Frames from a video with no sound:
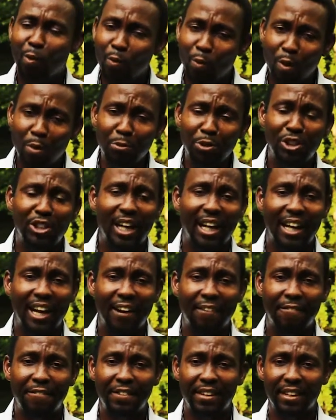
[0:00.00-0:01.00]
Whom shall
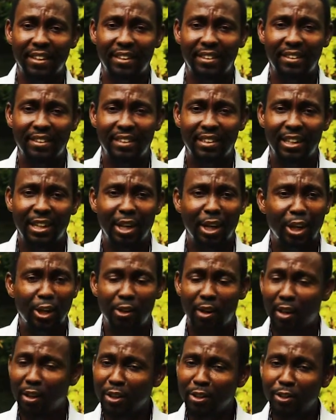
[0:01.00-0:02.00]
I fear?
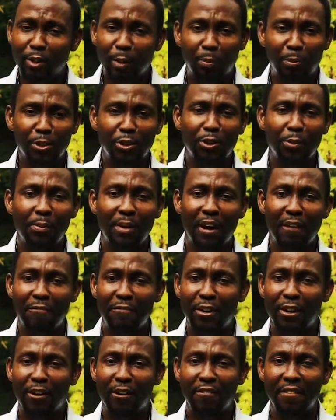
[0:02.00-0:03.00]
You are not supposed to be
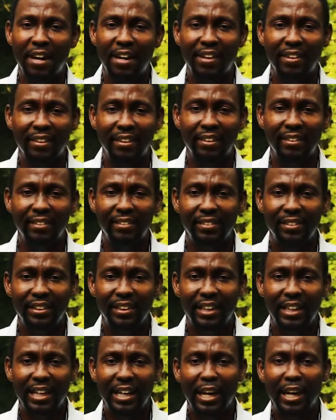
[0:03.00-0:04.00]
afraid of anything.
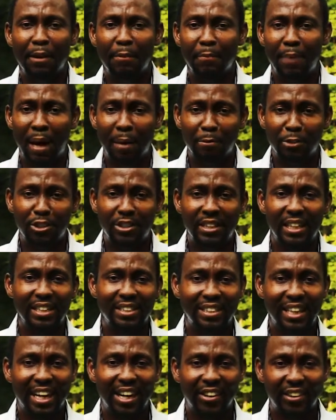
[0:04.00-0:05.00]
Bible
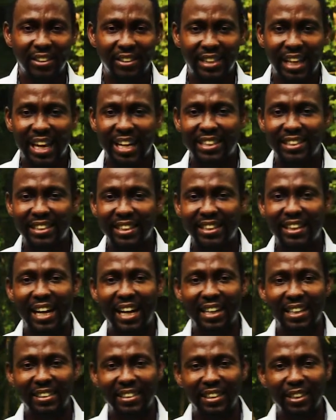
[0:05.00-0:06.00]
says that greater is he
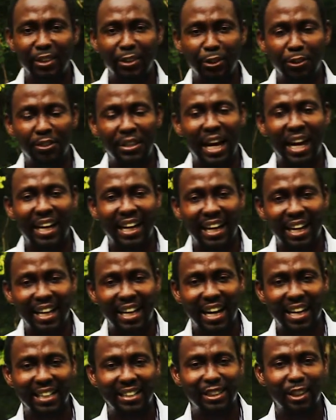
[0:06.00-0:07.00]
that is in you than he
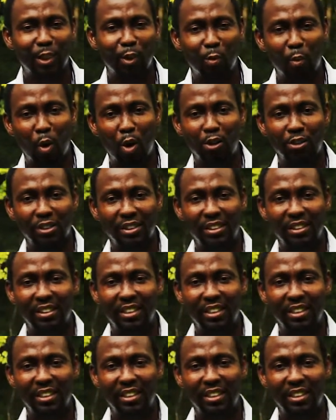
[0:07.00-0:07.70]
that is in the world.